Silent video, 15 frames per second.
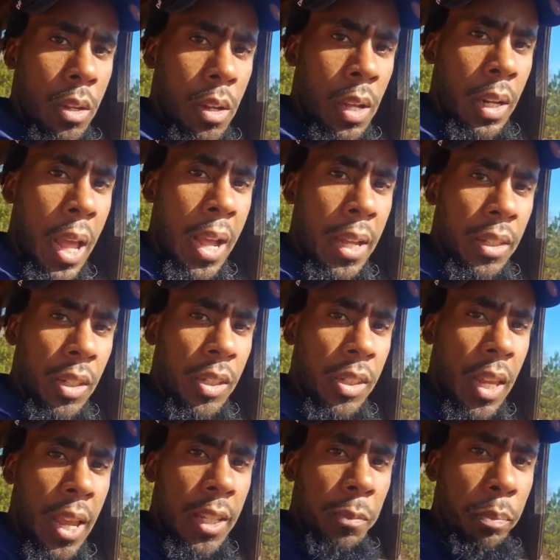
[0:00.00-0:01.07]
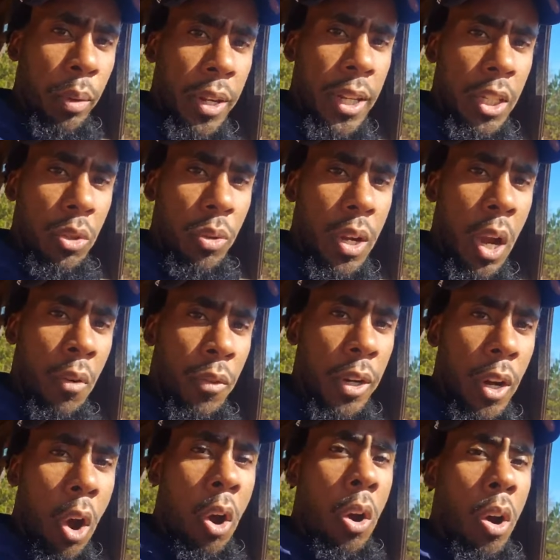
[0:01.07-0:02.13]
Elijah says, Breed, you
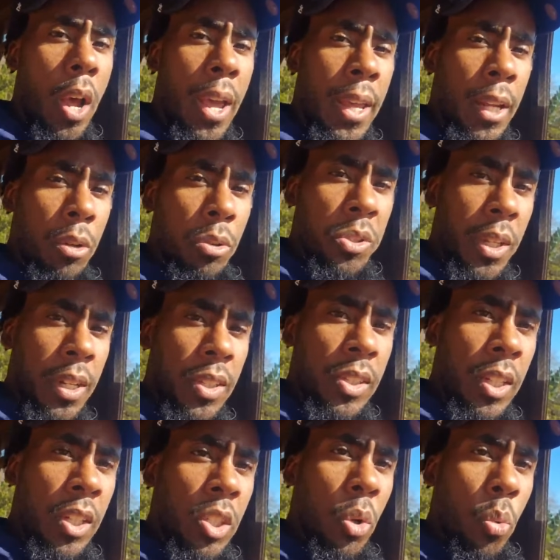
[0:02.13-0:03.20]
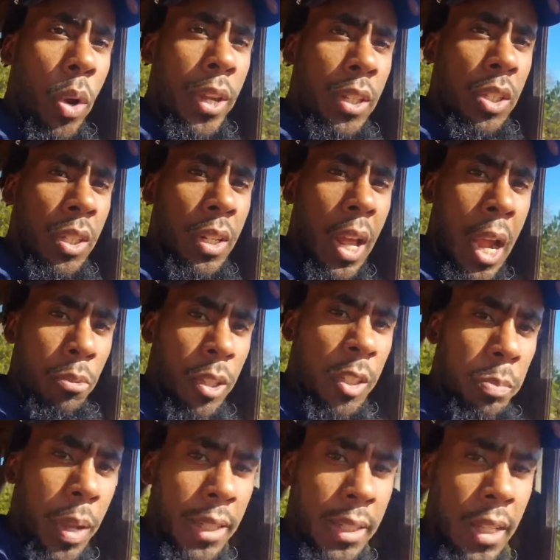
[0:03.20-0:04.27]
covering all angles of the situation. I
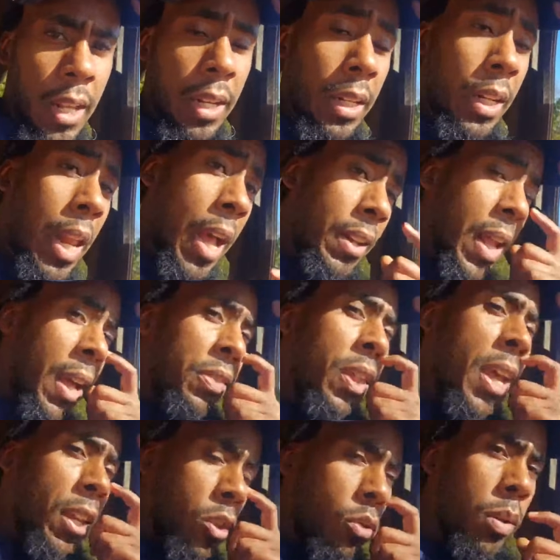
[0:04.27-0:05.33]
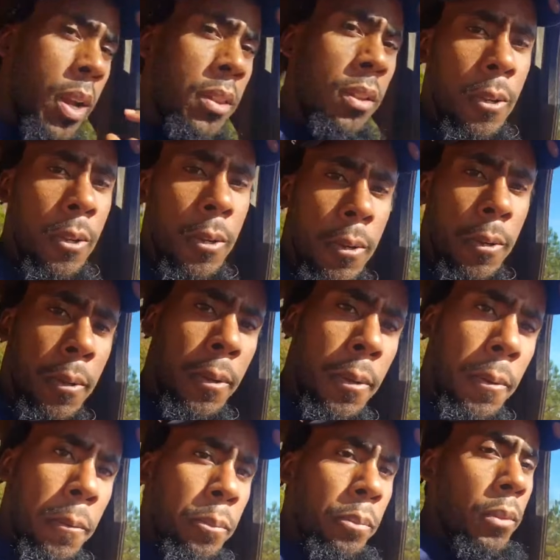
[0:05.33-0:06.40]
respect that a lot. I thank you, brother.
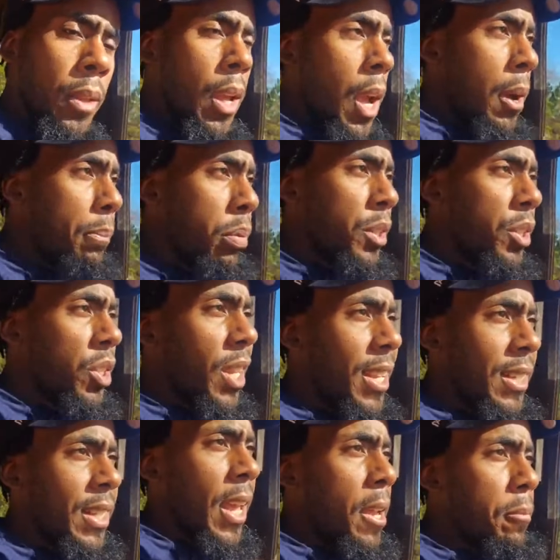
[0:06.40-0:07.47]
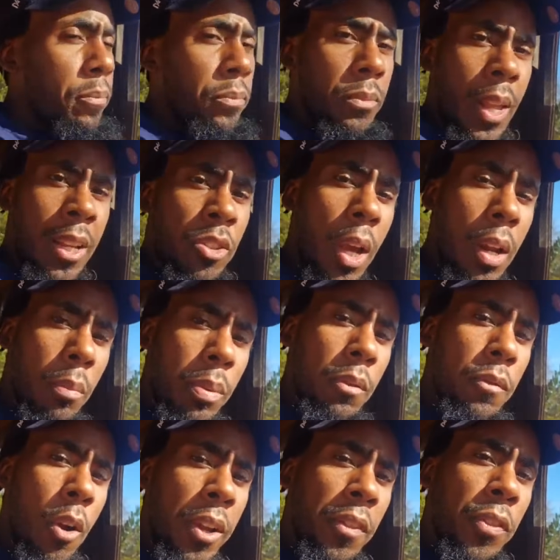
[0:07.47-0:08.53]
I appreciate that. I try to be
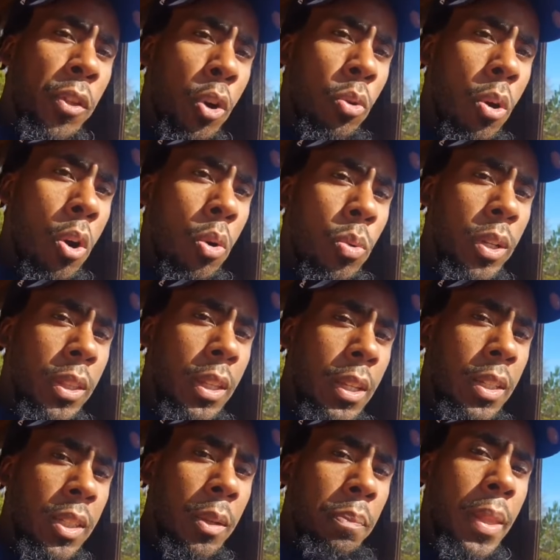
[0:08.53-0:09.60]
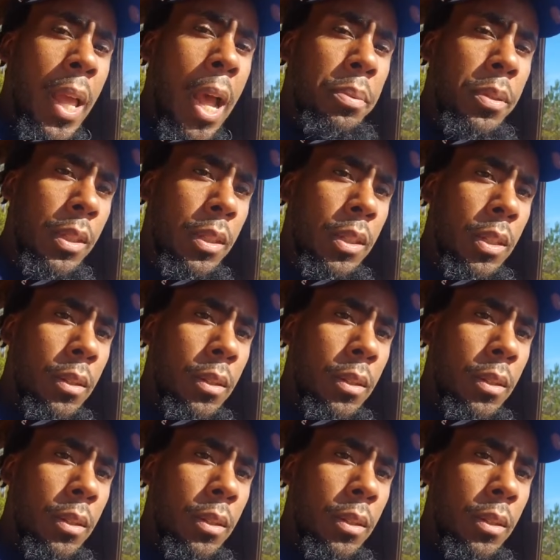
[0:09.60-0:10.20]
very thorough with these synopses.